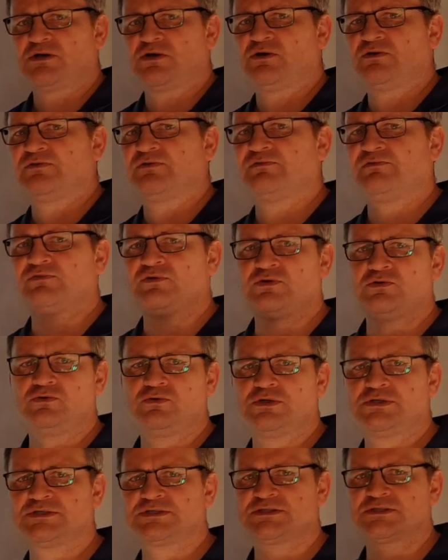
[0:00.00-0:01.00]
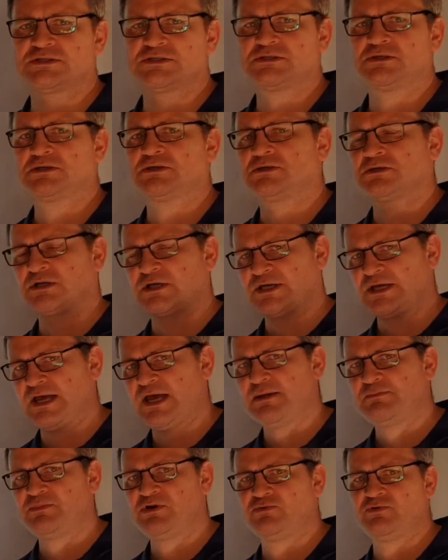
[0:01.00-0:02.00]
of the fluids
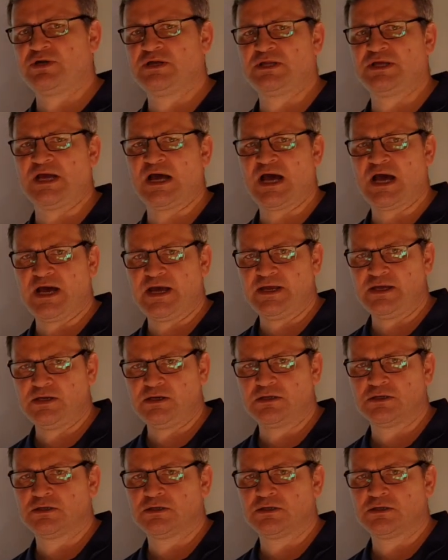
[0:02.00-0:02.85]
can be really high,